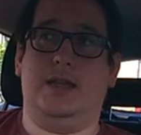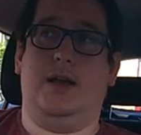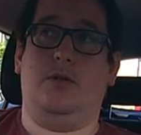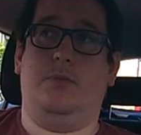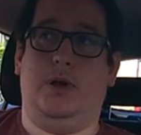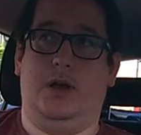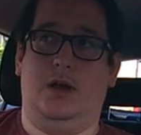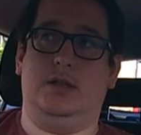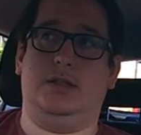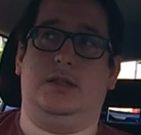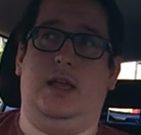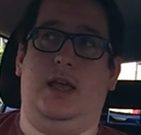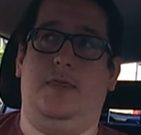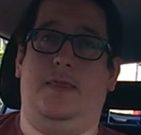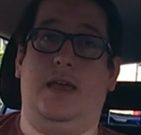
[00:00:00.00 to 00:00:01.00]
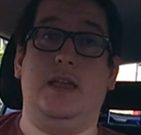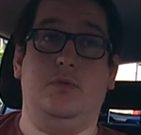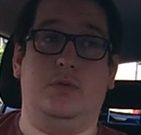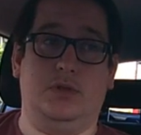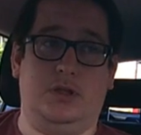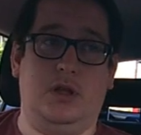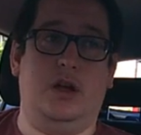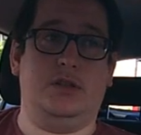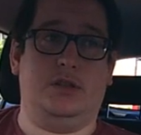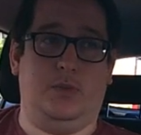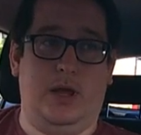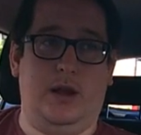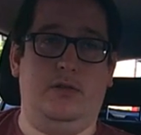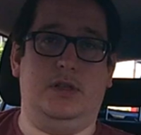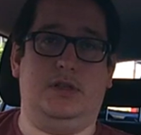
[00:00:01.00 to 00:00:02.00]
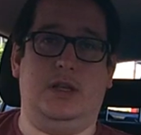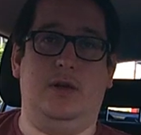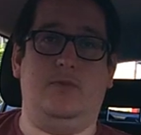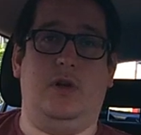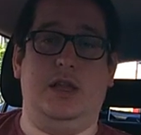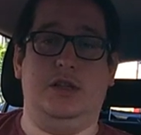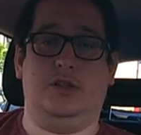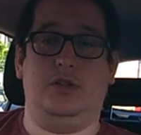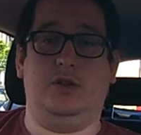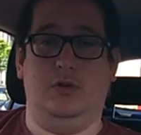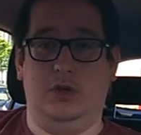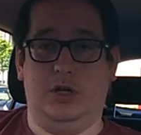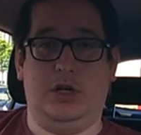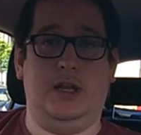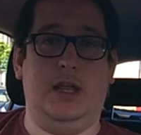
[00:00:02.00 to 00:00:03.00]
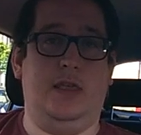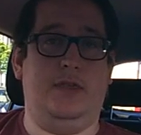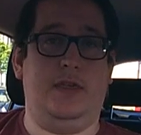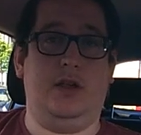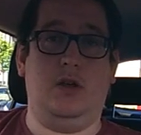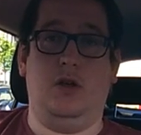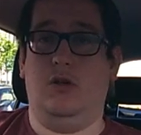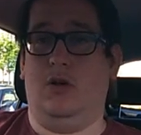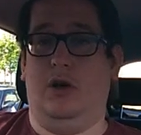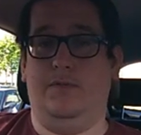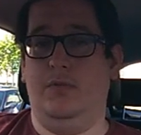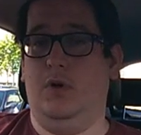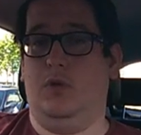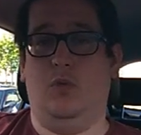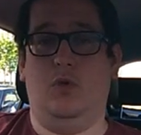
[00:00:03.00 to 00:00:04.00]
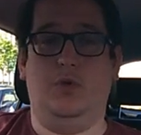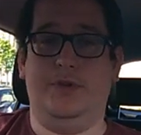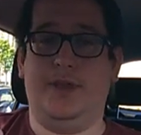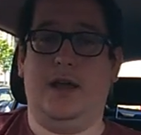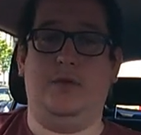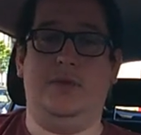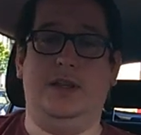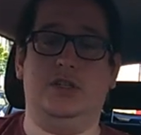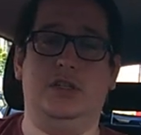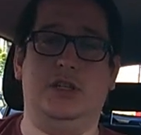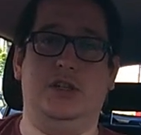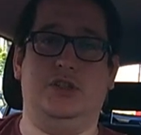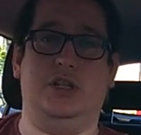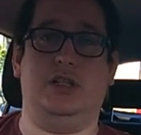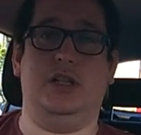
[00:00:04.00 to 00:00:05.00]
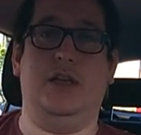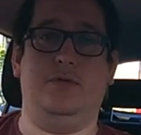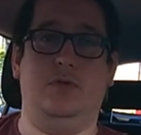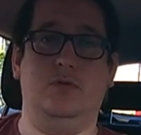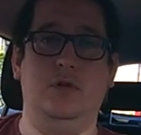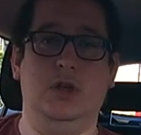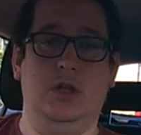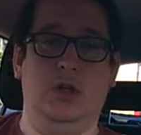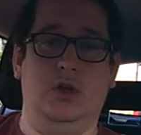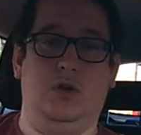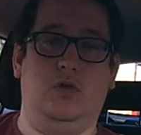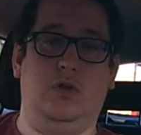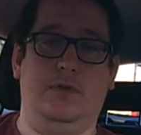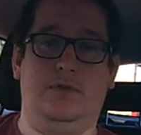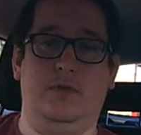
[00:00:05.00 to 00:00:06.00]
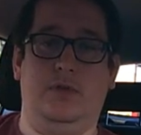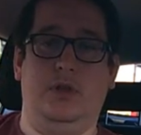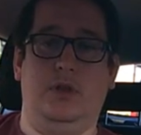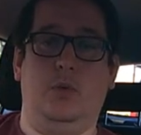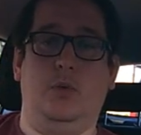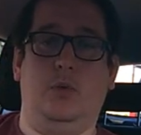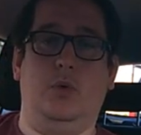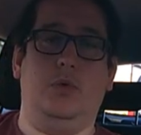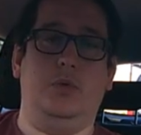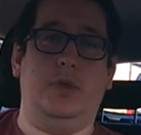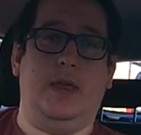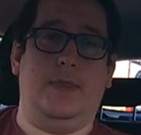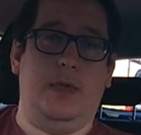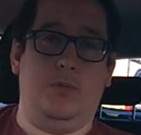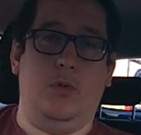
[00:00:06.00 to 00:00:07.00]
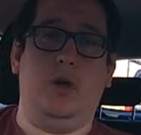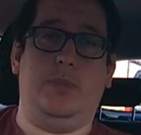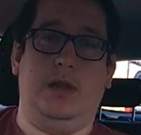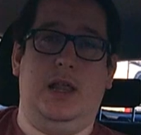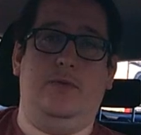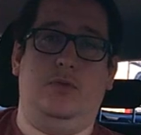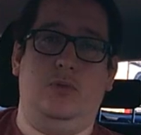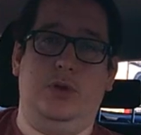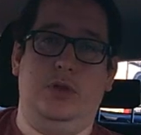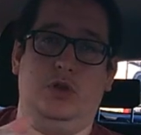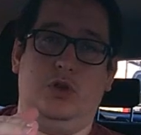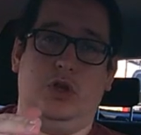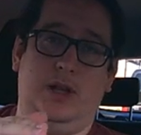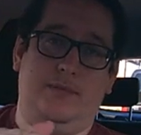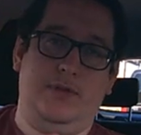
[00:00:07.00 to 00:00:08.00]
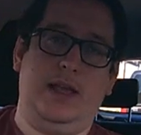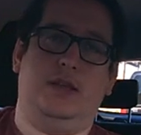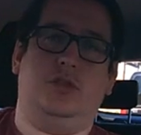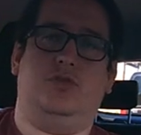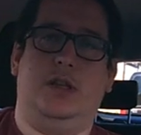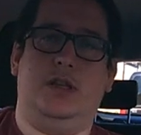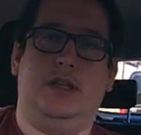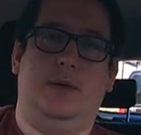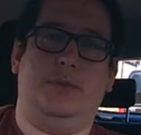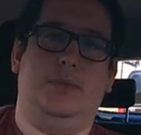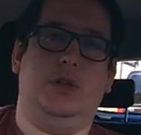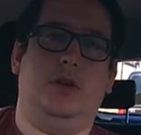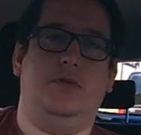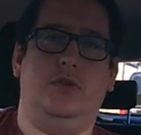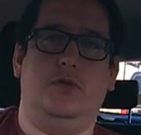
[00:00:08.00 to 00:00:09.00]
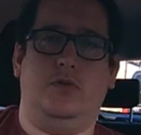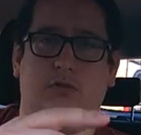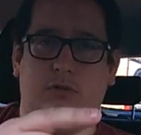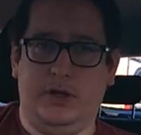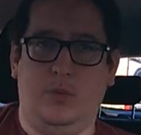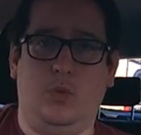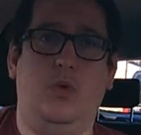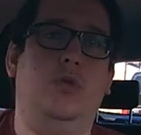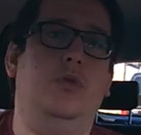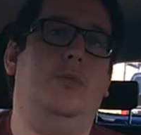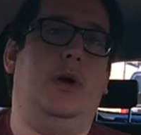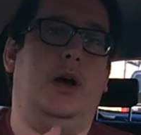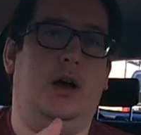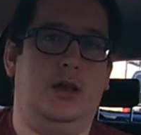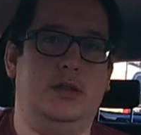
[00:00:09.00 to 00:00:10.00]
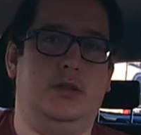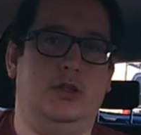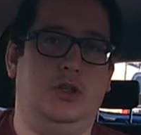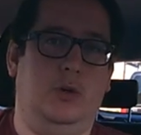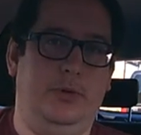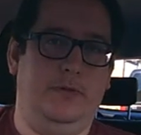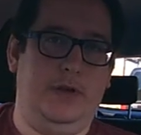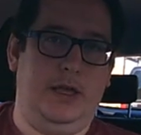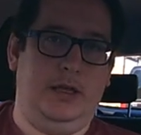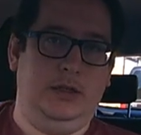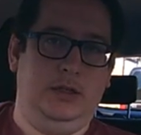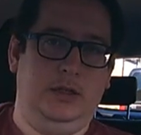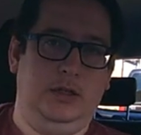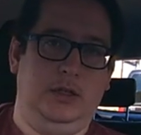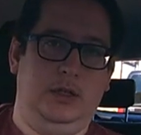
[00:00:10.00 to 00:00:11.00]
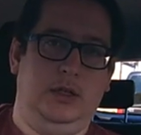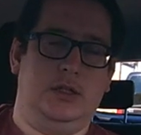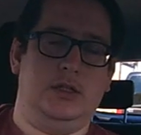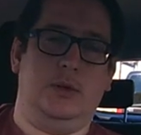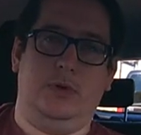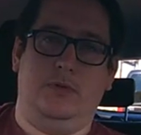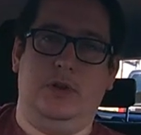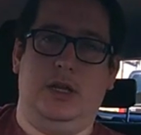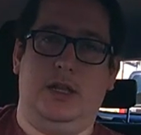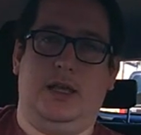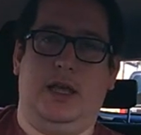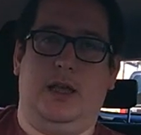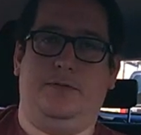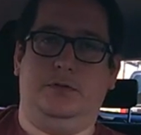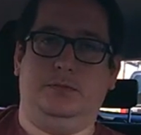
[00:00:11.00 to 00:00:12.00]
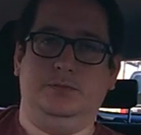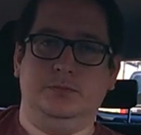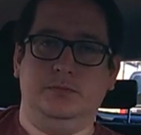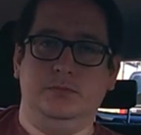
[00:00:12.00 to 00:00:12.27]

down past that, they will start to wear at the same rate. So you'll look at it and think, oh, I've not worn down. It's just level. Or, well, yeah, they might be level, but you could have less tread depth because you've already worn past the top of it. So be really careful.